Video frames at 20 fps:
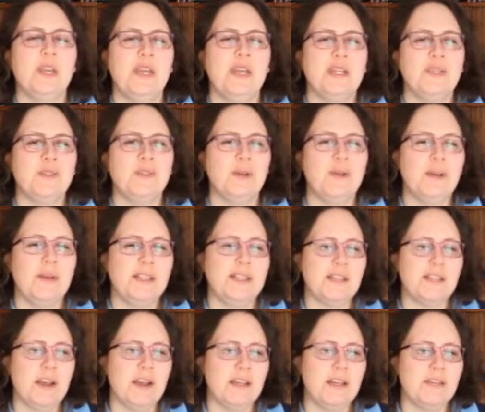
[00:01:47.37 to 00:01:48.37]
So it's
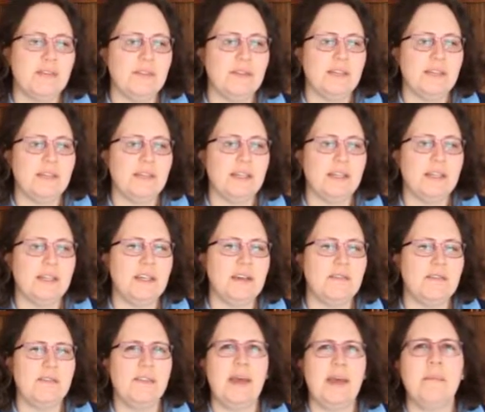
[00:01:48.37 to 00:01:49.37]
kind of a study
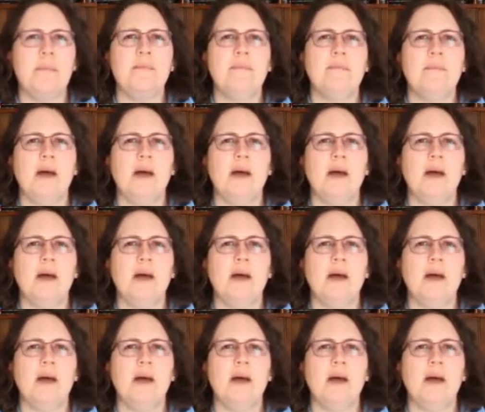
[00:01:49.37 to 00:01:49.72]
of them,